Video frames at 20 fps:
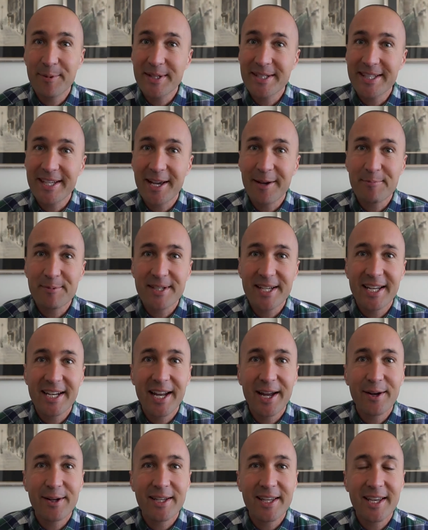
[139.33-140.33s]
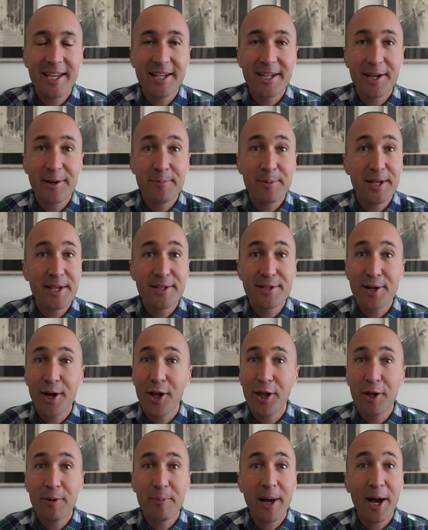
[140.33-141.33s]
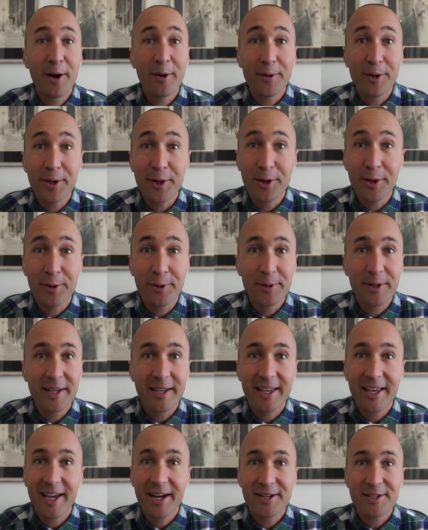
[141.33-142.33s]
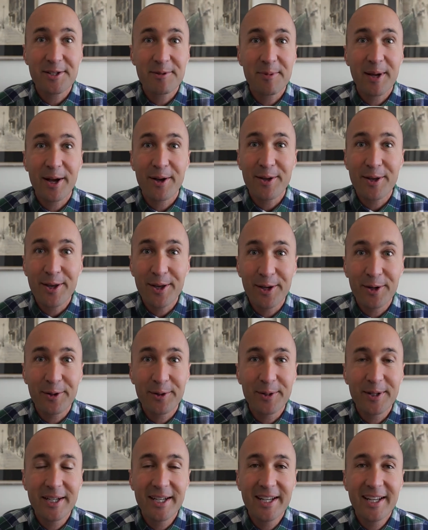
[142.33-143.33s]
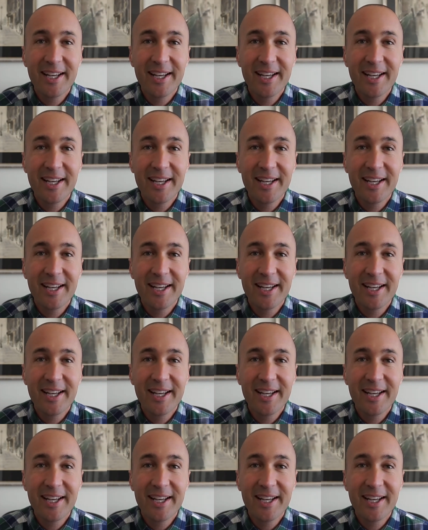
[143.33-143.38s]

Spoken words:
It's the upside down kingdom. He's all about you. He cares about you.